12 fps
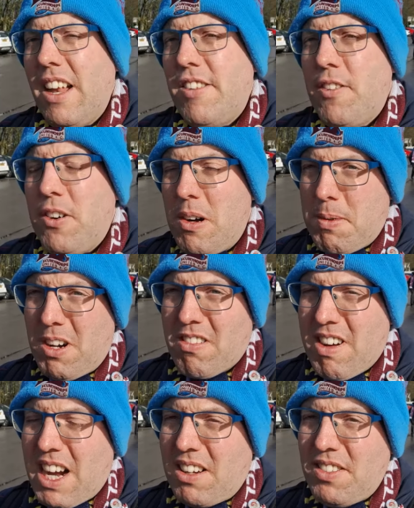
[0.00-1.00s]
as a football
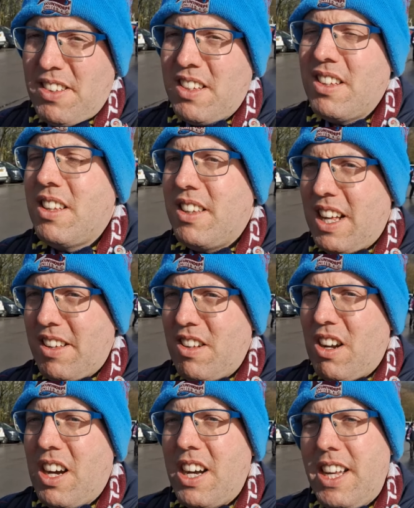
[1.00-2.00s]
ground, that's
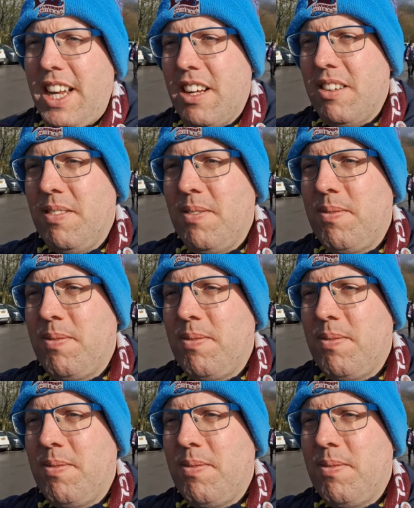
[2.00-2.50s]
not ideal.